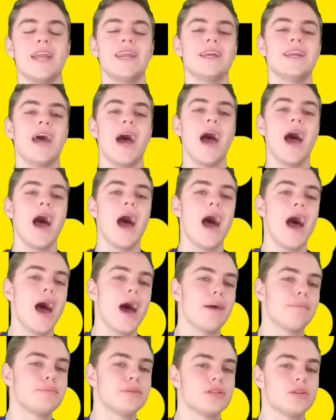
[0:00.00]
an
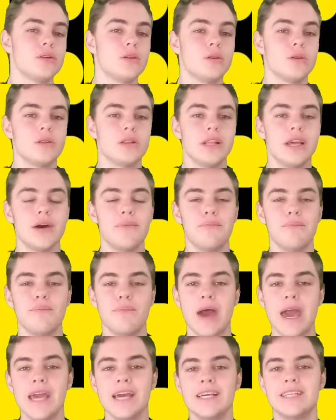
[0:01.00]
absolutely
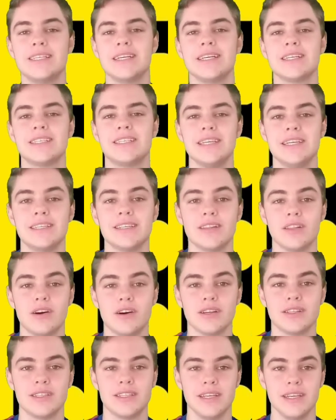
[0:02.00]
amazing season
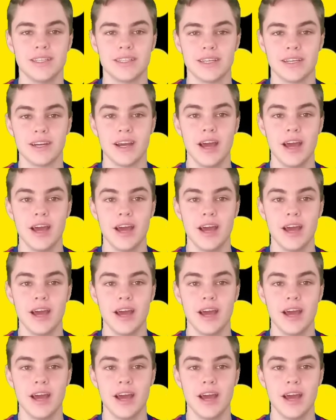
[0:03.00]
last season.